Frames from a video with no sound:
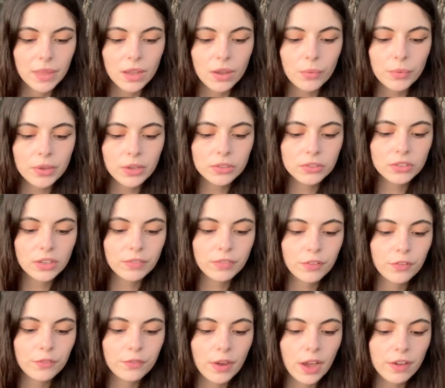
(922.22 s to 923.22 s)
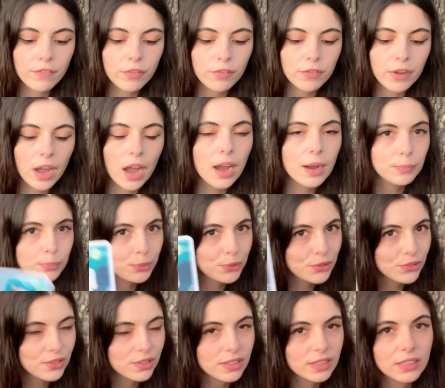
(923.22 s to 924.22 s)
We also have the Five of
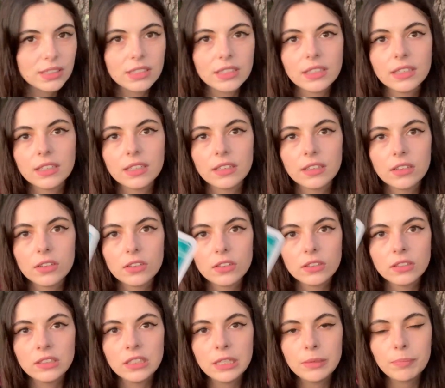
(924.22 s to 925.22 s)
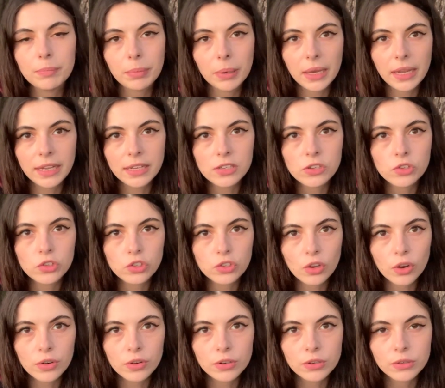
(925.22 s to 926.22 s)
Cups, deep pain and
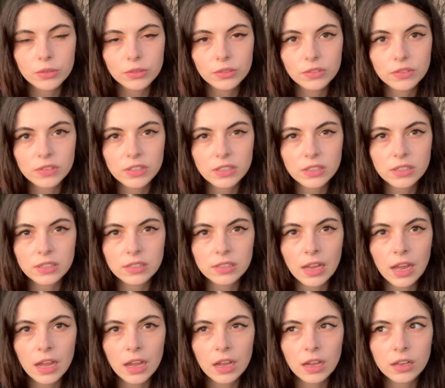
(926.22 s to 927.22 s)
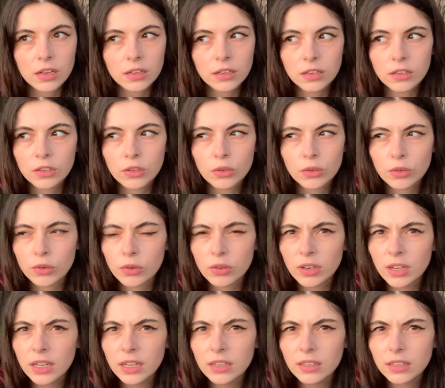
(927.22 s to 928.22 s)
sorrow. This is La
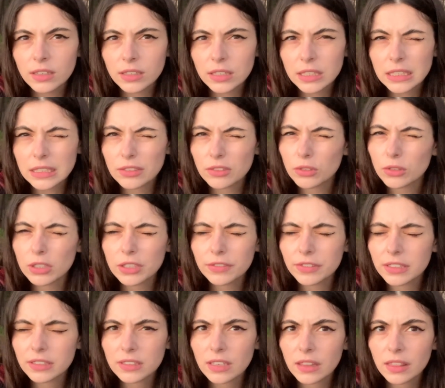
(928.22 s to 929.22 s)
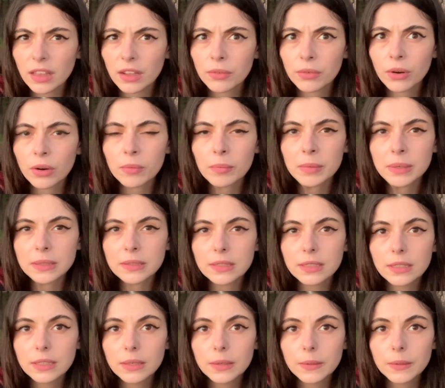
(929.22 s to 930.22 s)
Llorona, I think. Sorry if I said that wrong, but
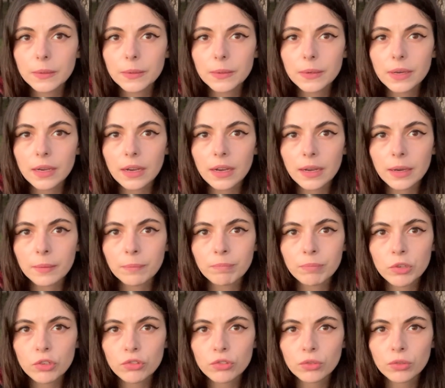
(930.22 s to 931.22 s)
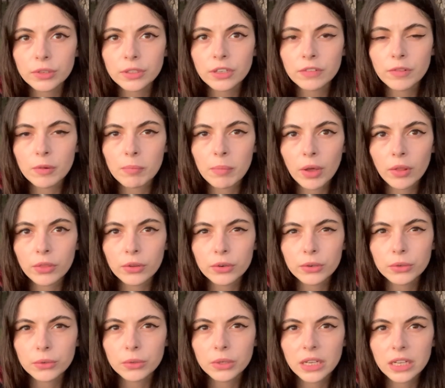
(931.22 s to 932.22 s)
the story of a mother
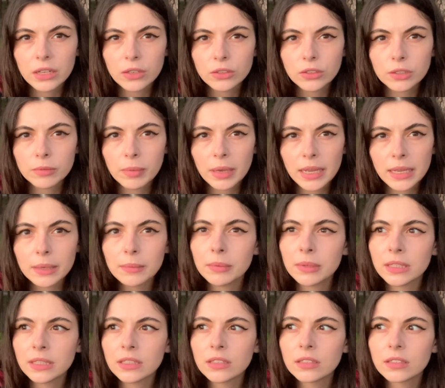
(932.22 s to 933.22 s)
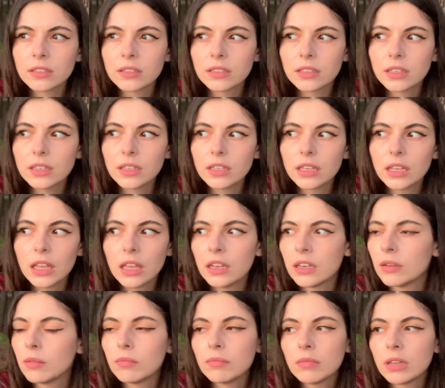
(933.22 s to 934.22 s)
who killed her babies in
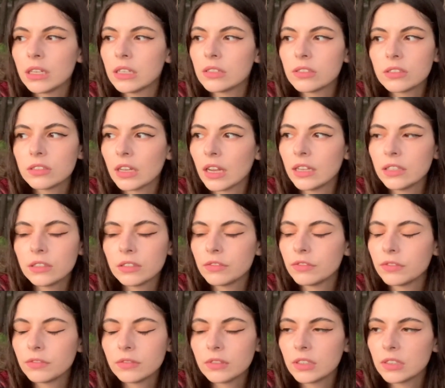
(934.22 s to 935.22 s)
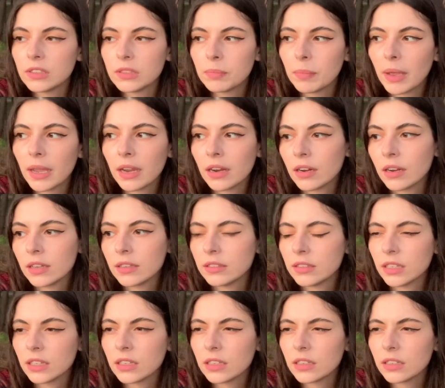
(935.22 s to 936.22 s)
a state of despair, I
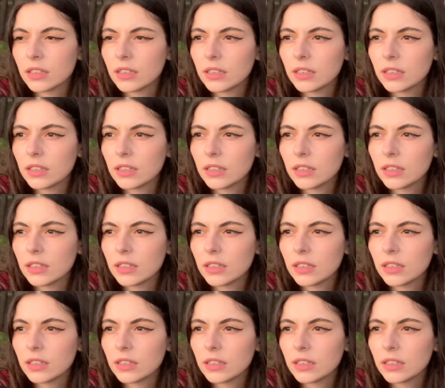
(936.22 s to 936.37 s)
think.